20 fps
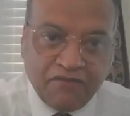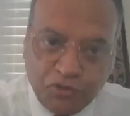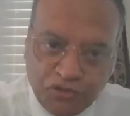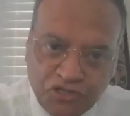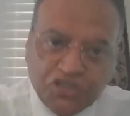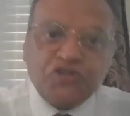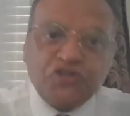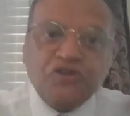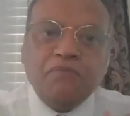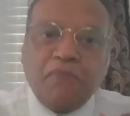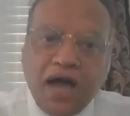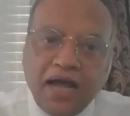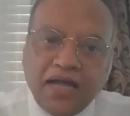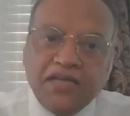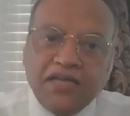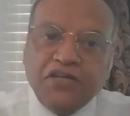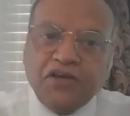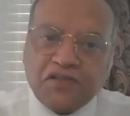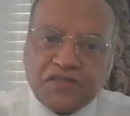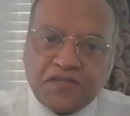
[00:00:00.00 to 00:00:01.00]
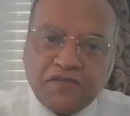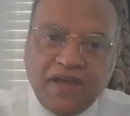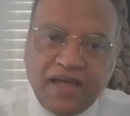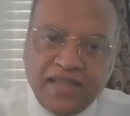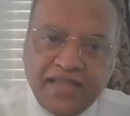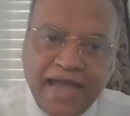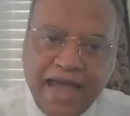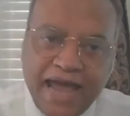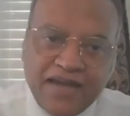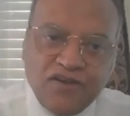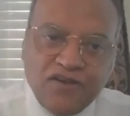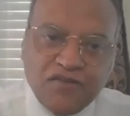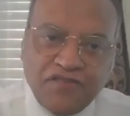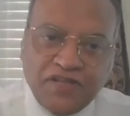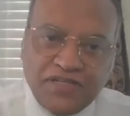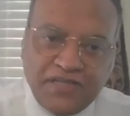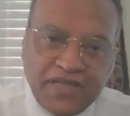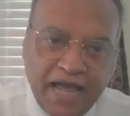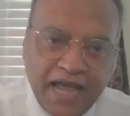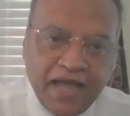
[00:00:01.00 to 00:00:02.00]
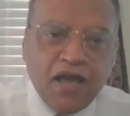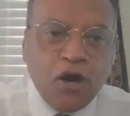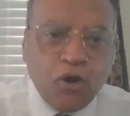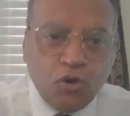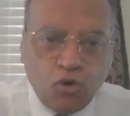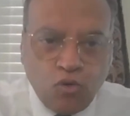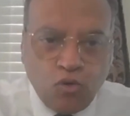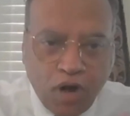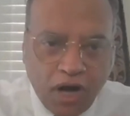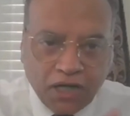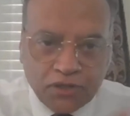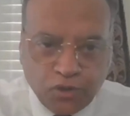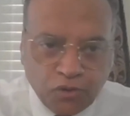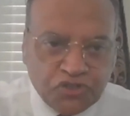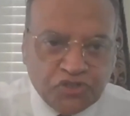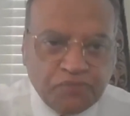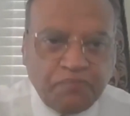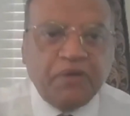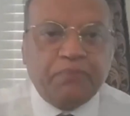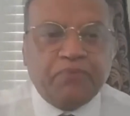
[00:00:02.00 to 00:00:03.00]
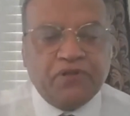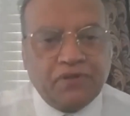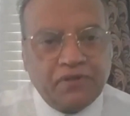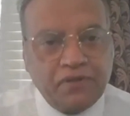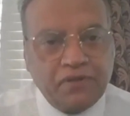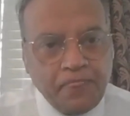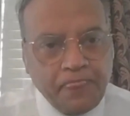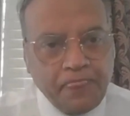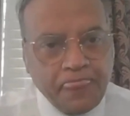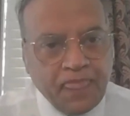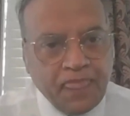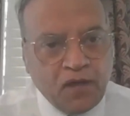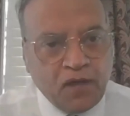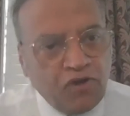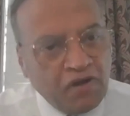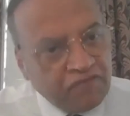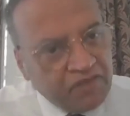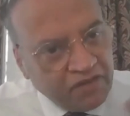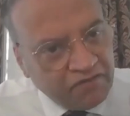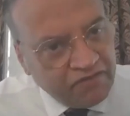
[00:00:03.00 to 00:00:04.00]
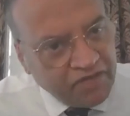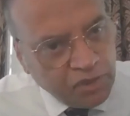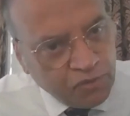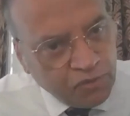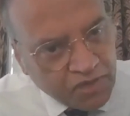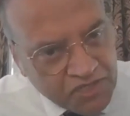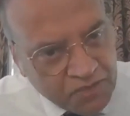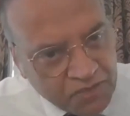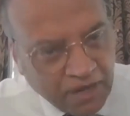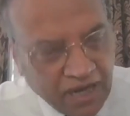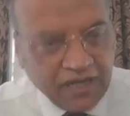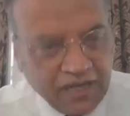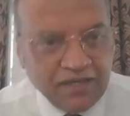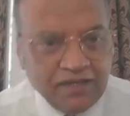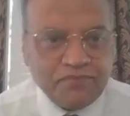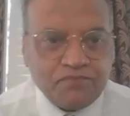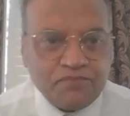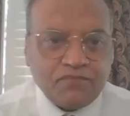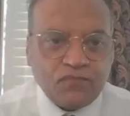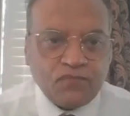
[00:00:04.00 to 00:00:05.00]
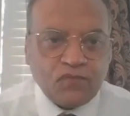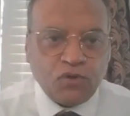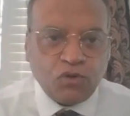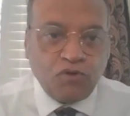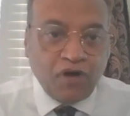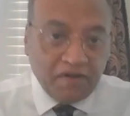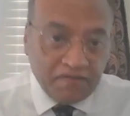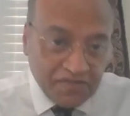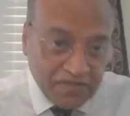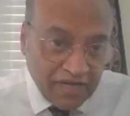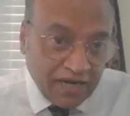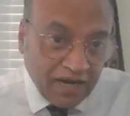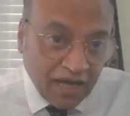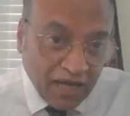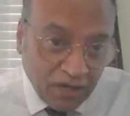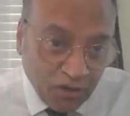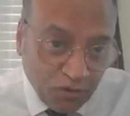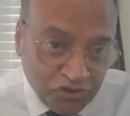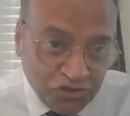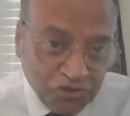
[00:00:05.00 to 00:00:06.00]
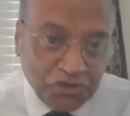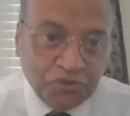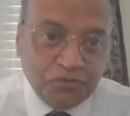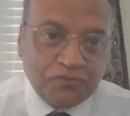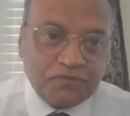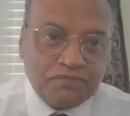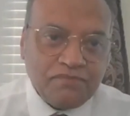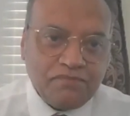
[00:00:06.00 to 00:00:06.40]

You just remind yourself at the end of the day who are those people who have given you a smile, who have said hello to you,